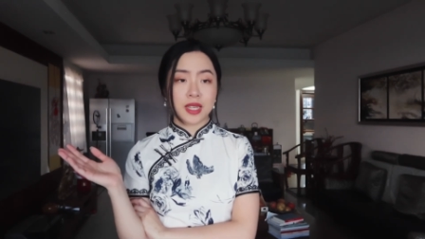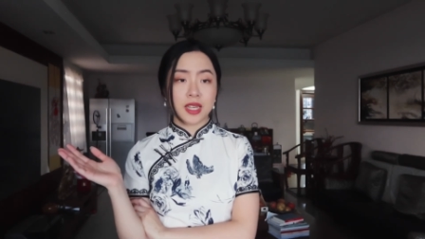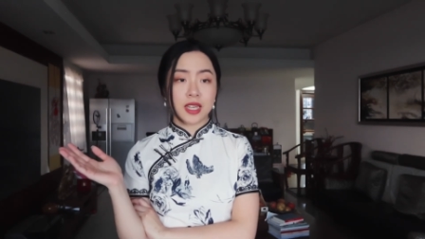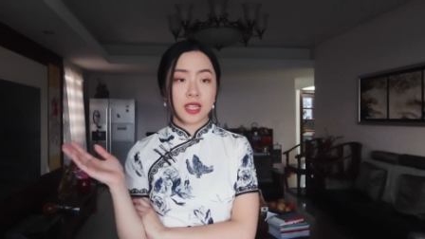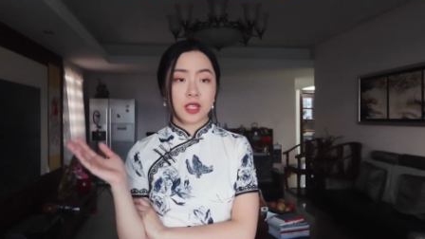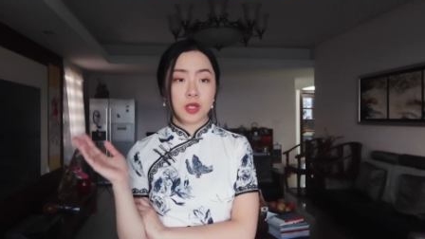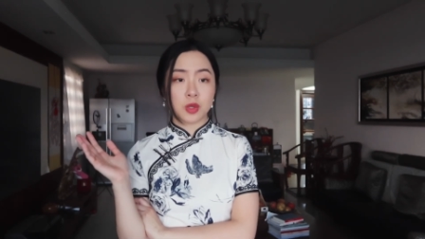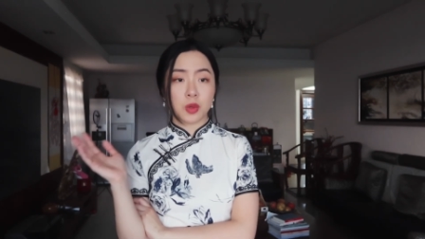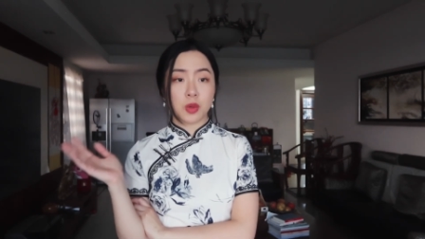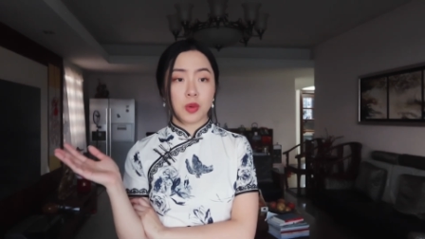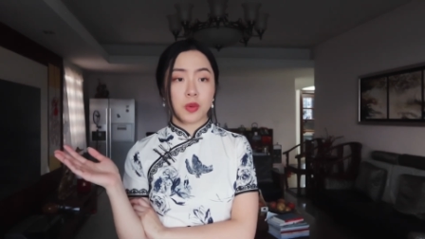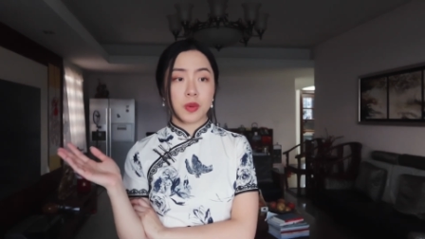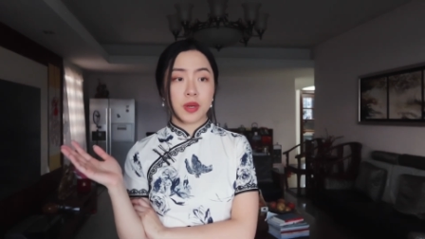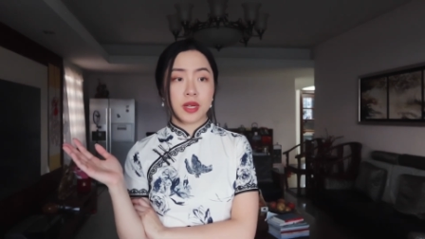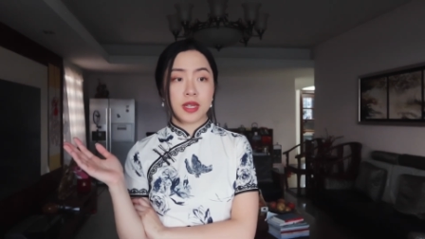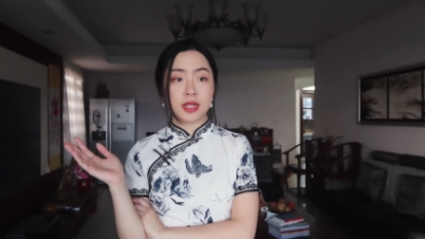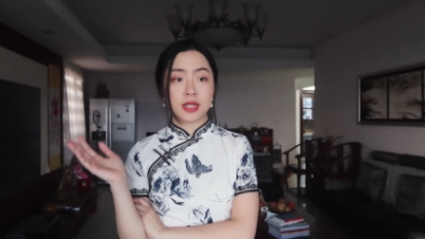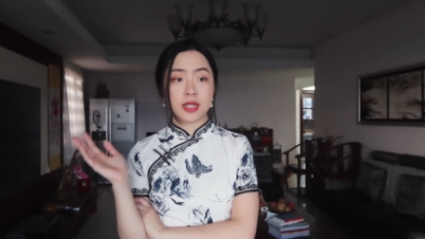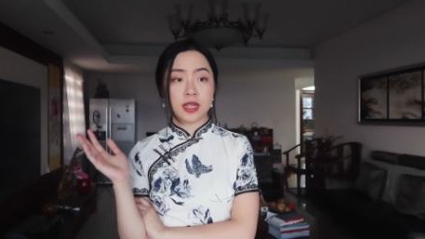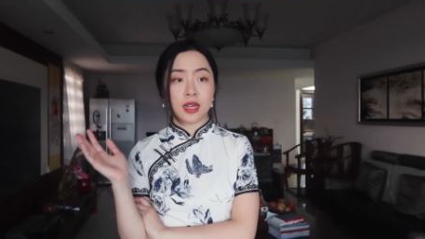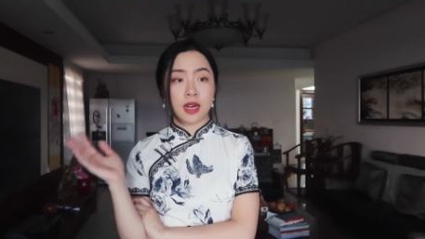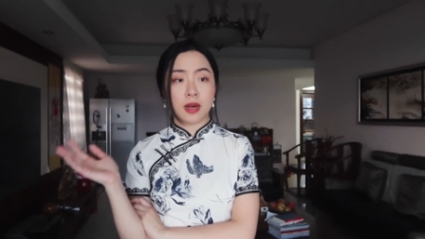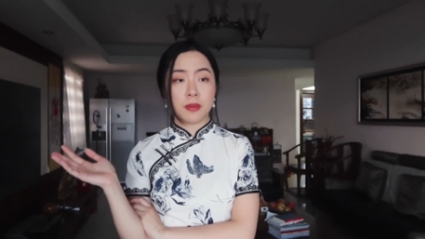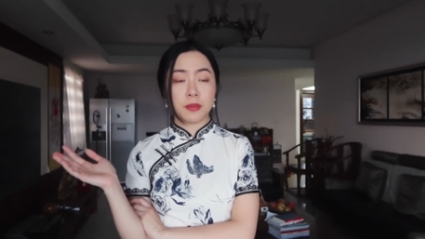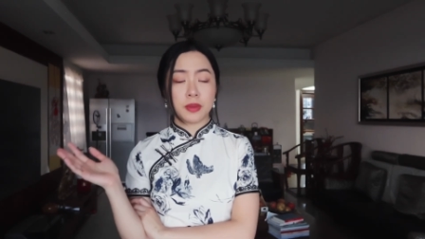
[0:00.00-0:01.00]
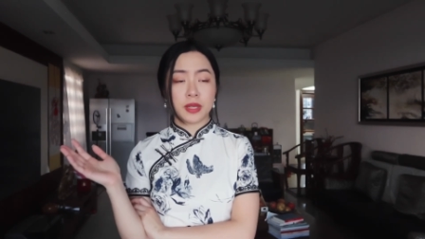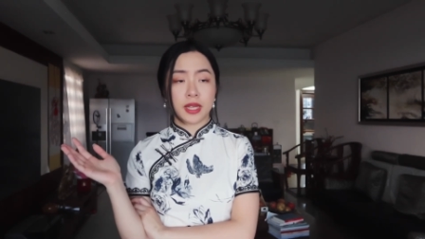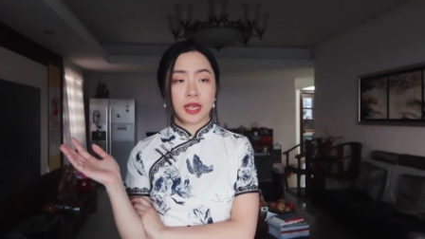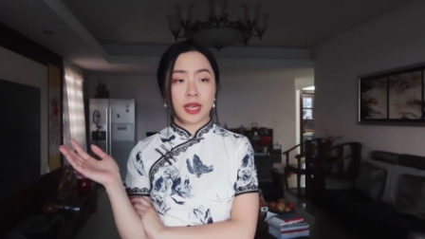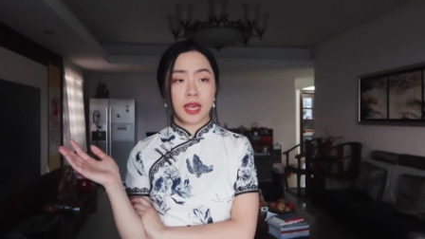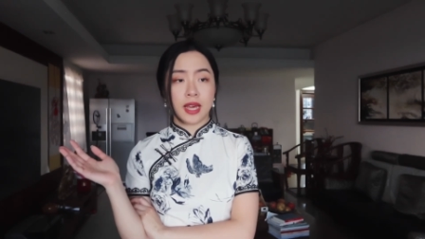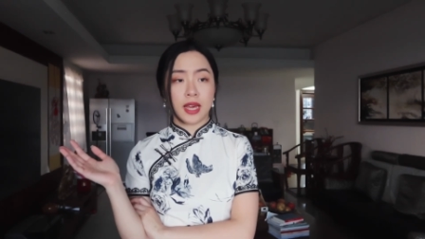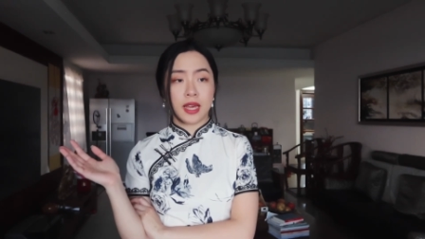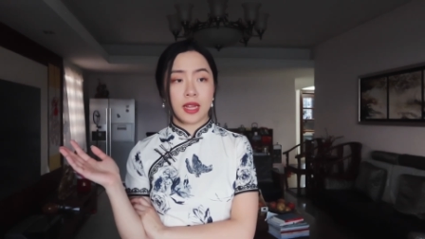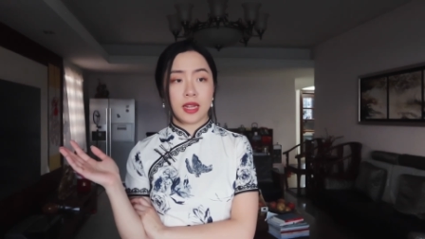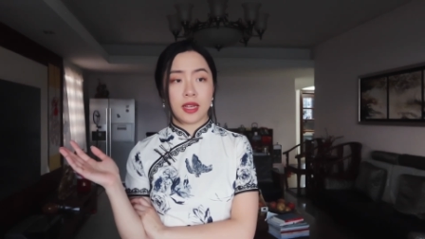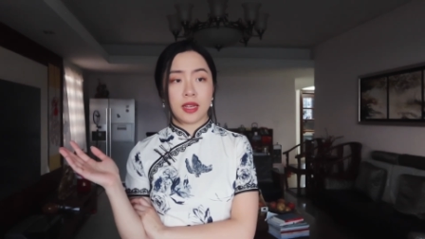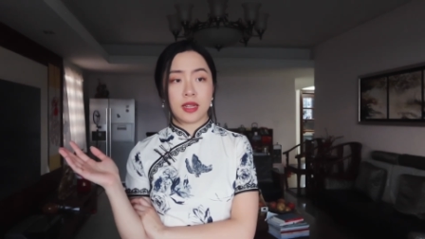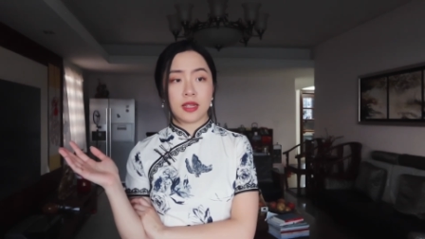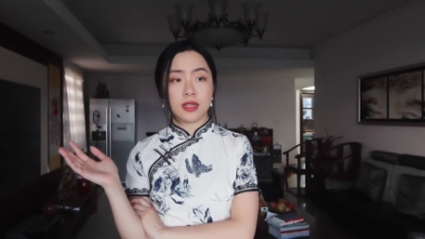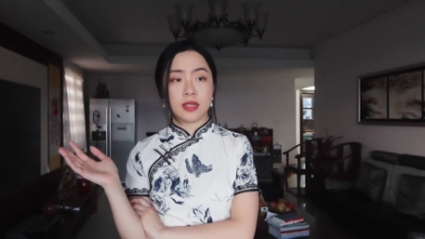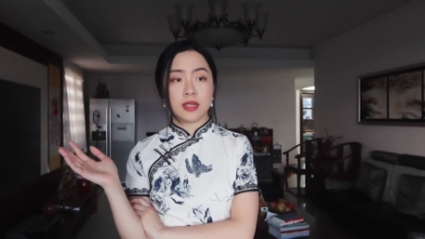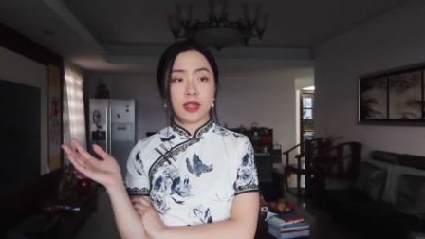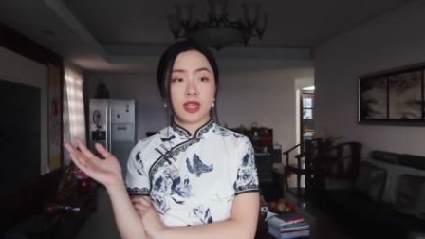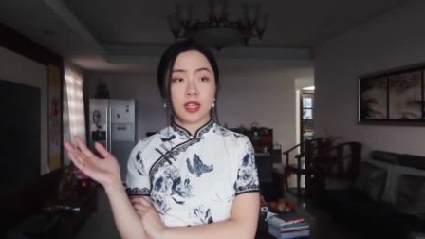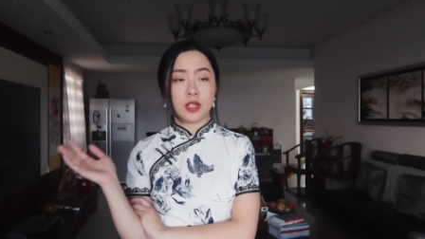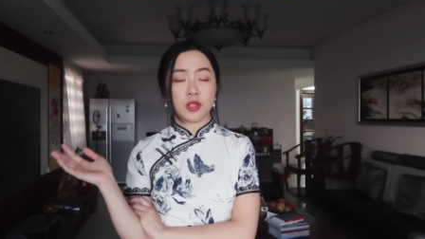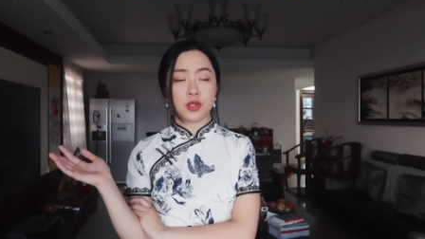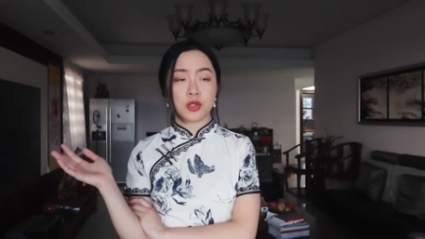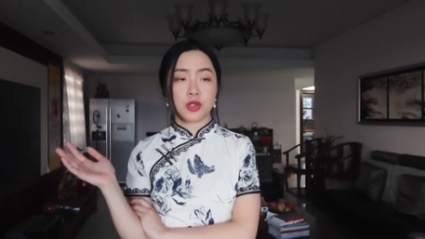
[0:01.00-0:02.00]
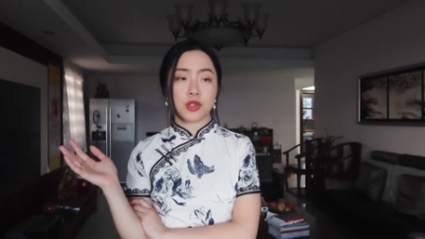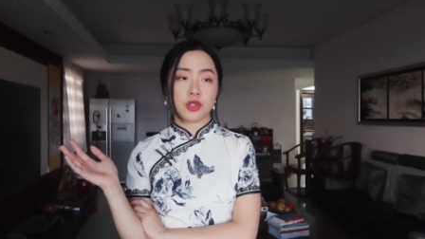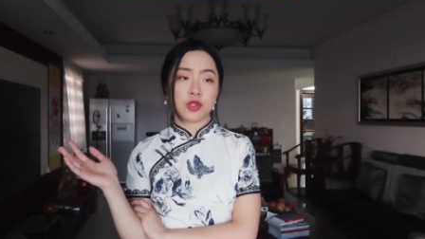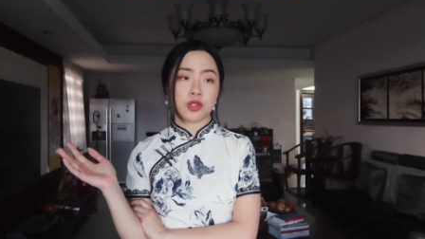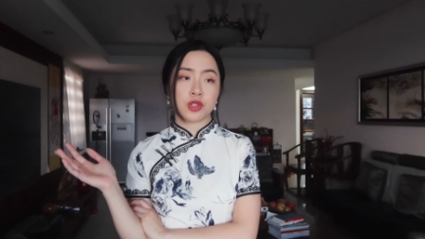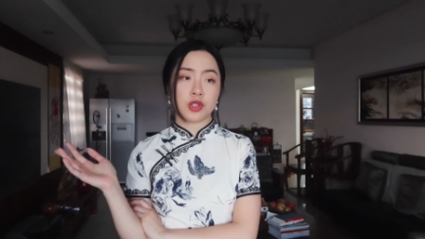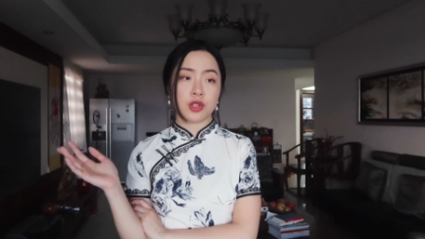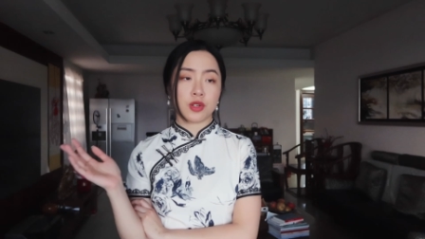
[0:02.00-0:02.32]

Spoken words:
it's always complicated in terms